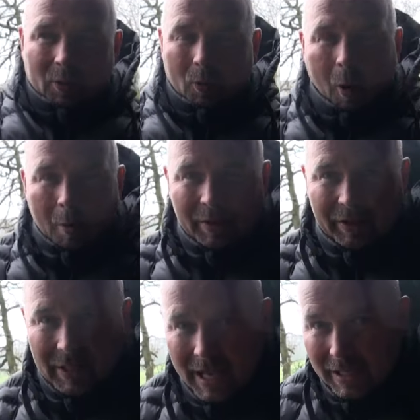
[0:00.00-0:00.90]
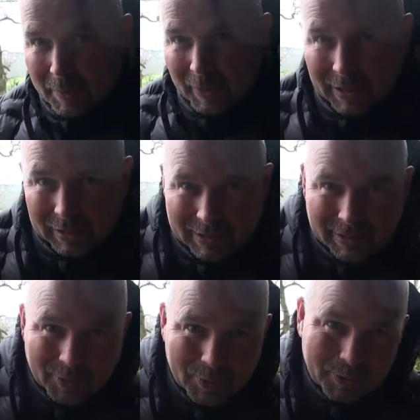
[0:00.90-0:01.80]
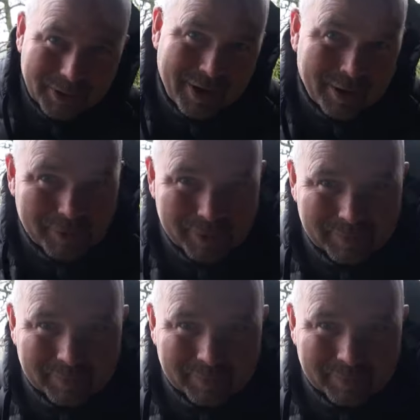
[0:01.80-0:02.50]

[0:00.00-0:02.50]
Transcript: Warmer than anybody else in the whole crowd.